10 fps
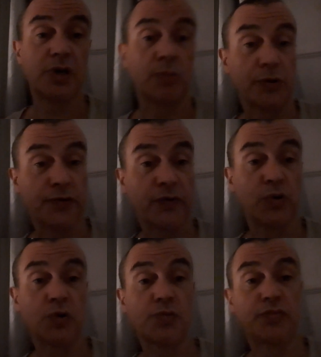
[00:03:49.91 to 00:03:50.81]
It was of
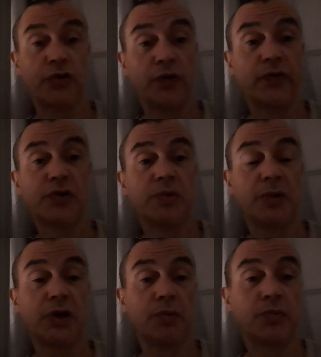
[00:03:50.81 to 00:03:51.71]
course proven to
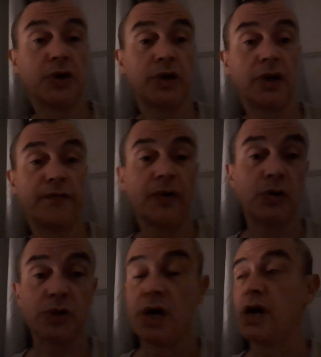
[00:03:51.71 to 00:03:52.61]
be completely
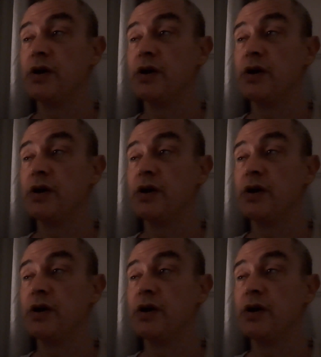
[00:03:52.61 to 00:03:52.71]
false.